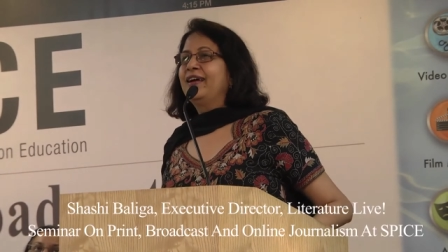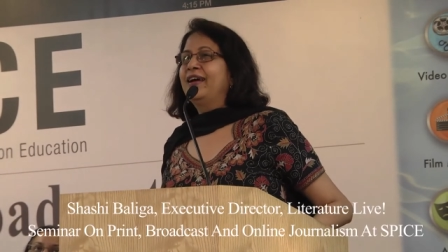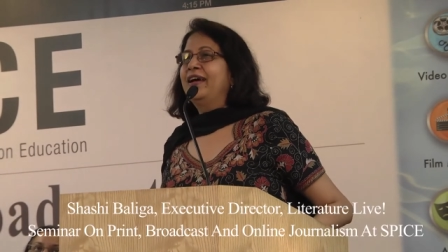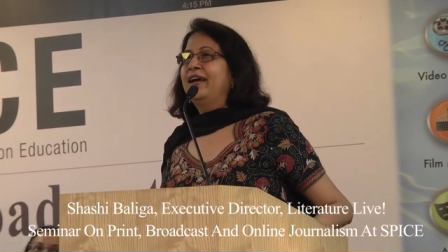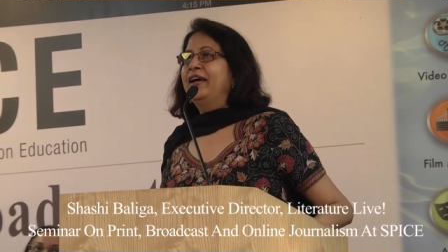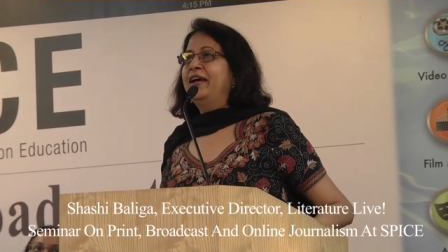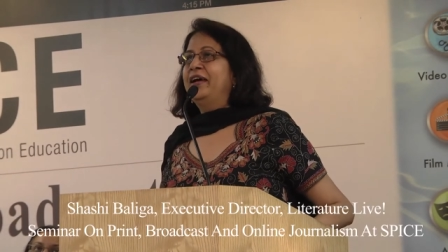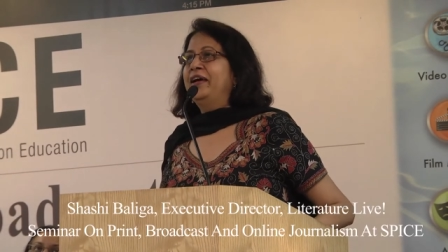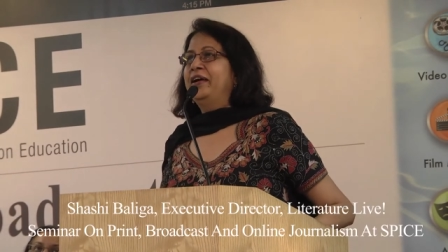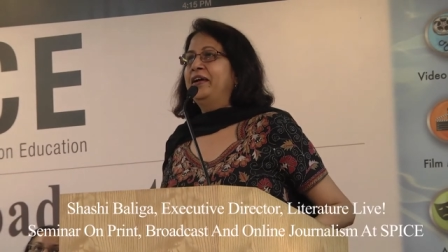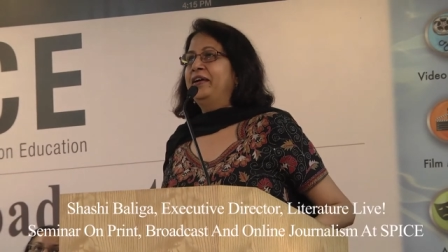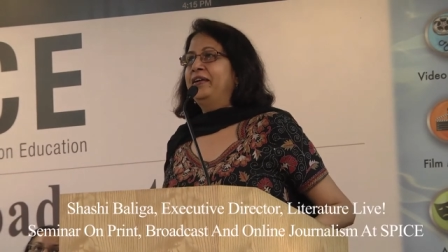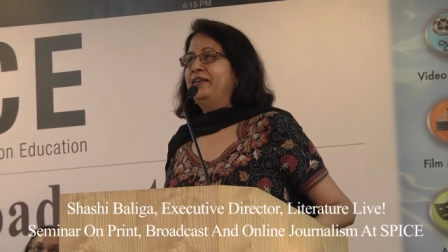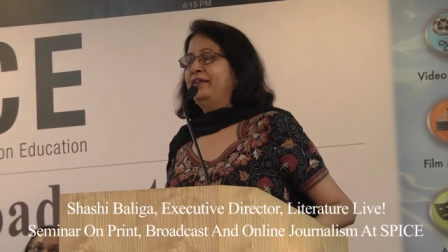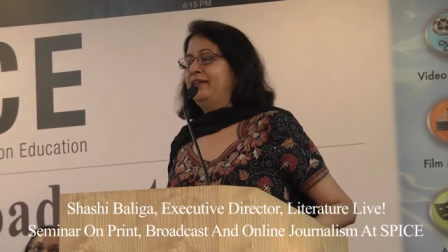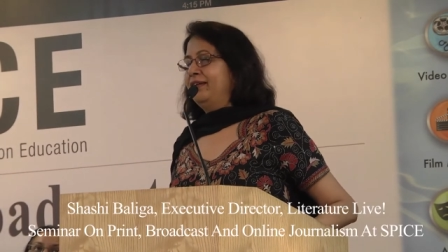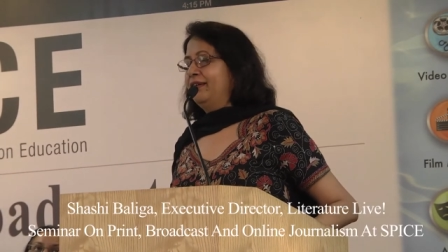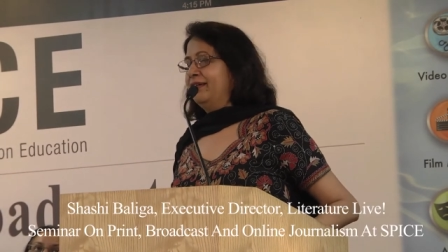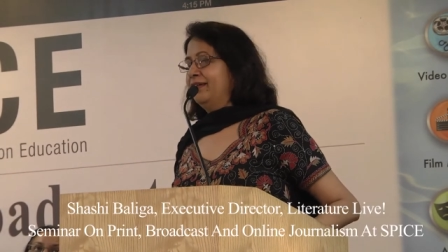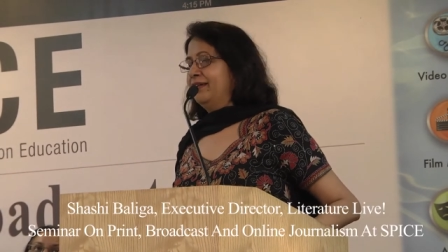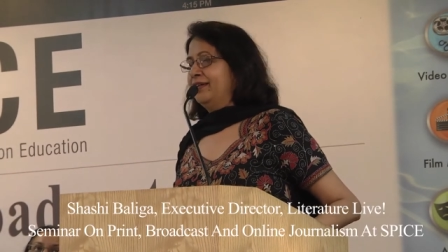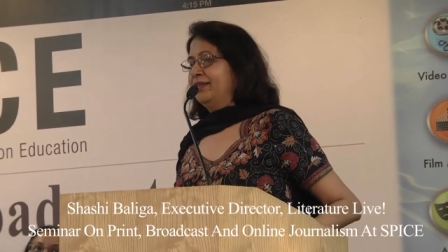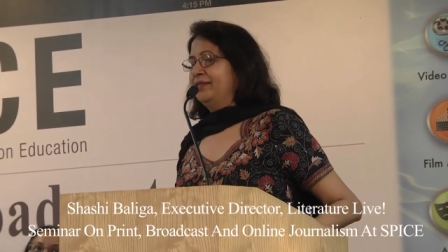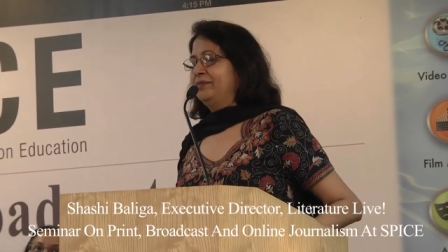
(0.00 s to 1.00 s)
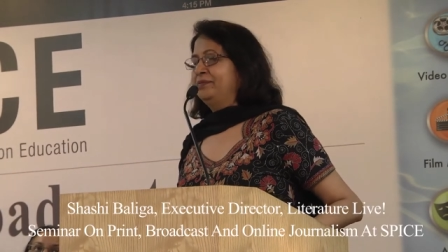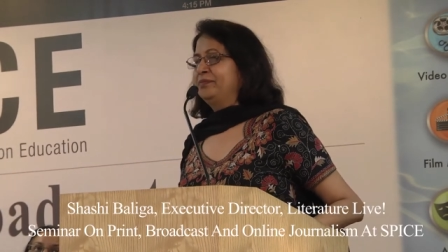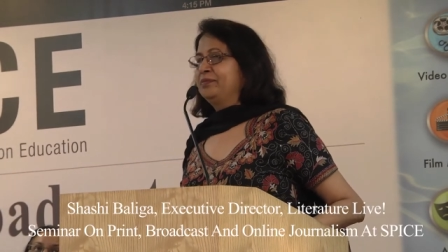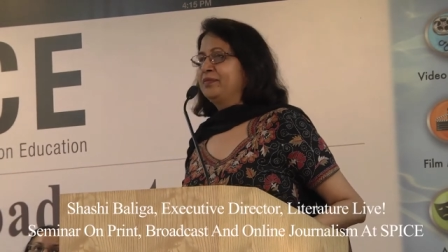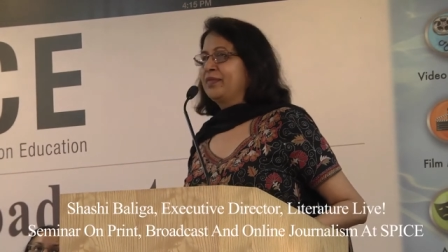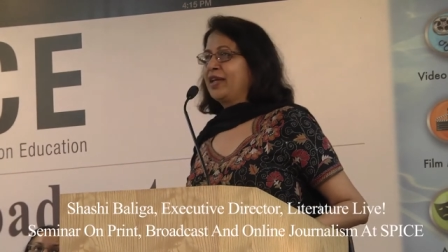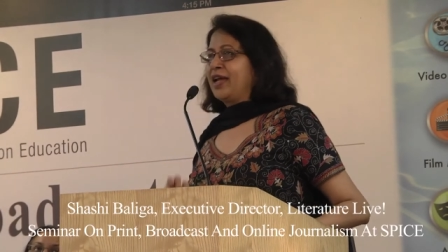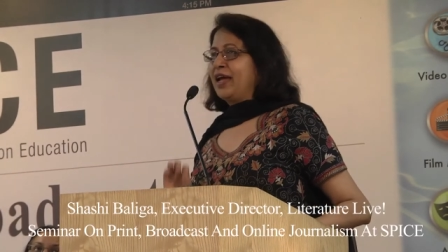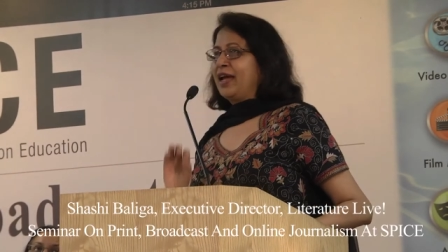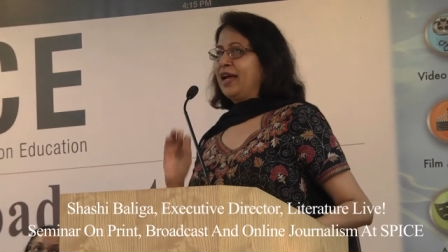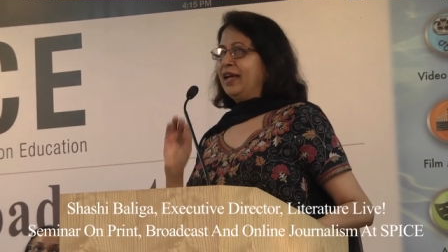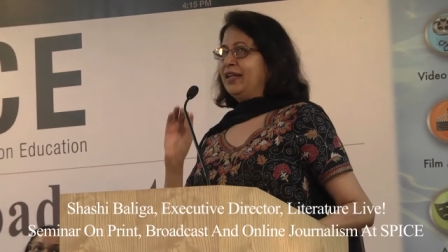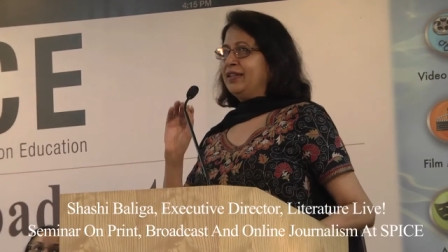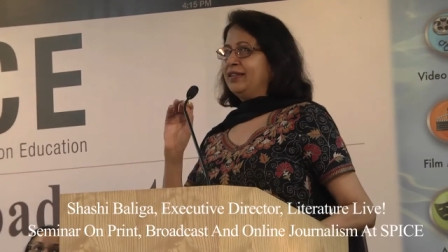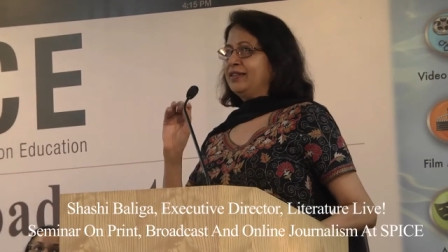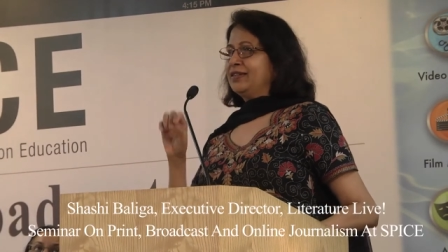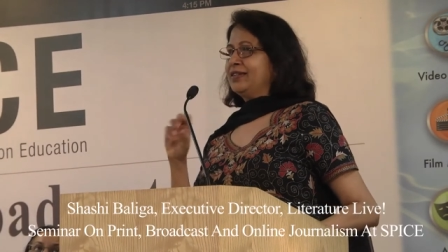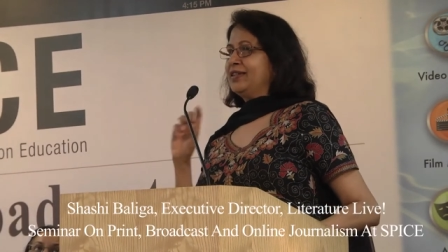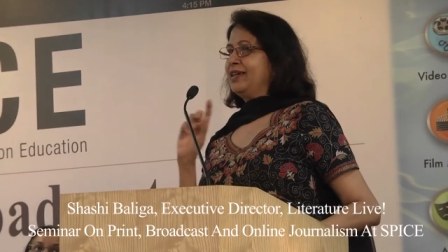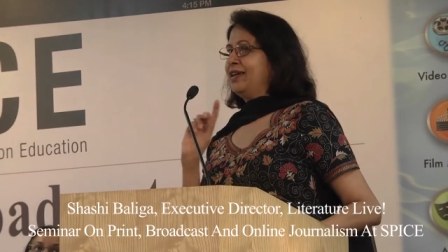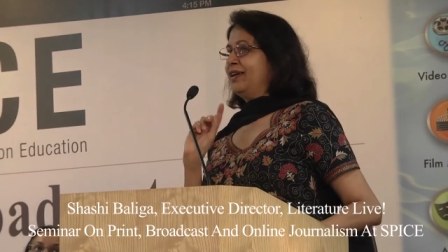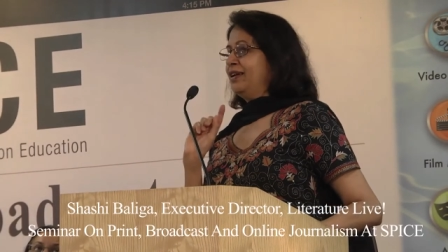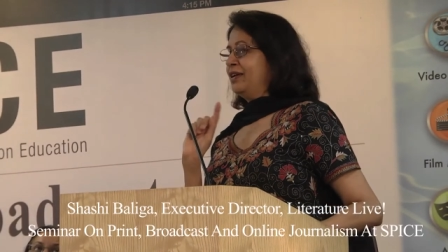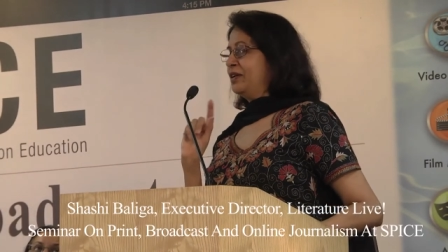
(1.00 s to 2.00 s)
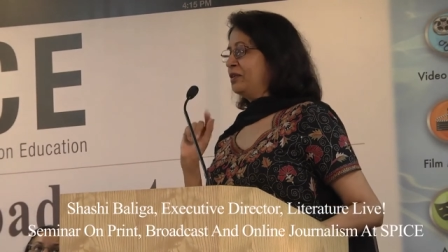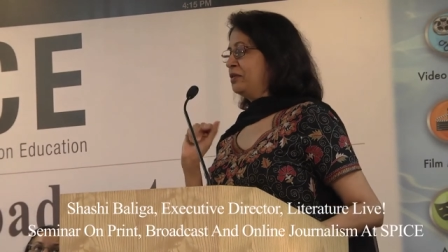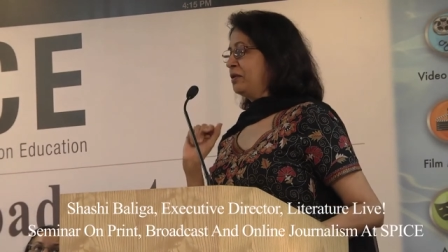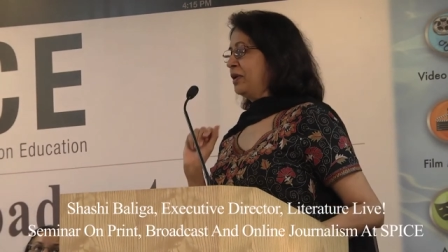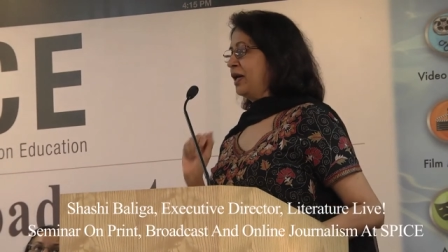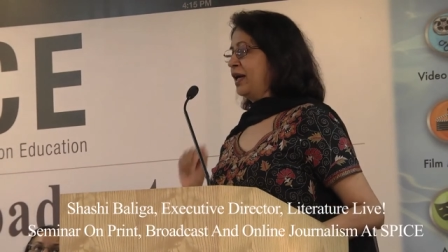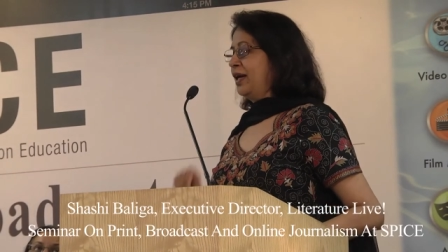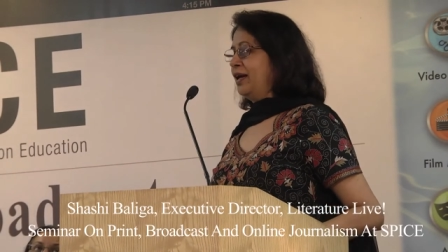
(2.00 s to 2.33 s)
And um, I'd just like to